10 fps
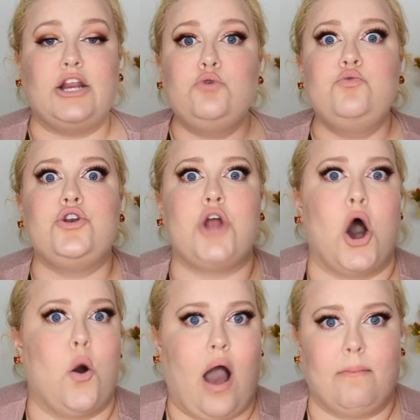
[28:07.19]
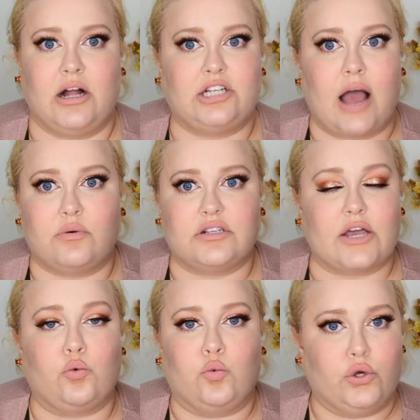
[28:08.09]
and you know how much I was
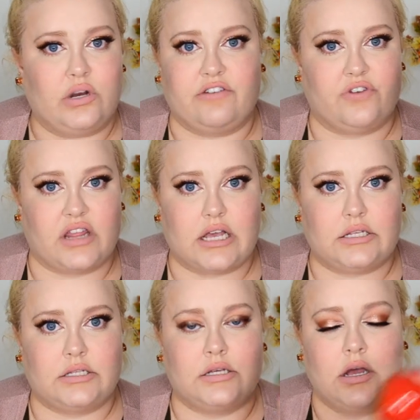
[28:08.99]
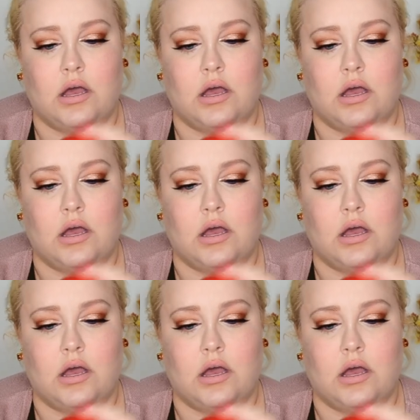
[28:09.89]
like rooting for this.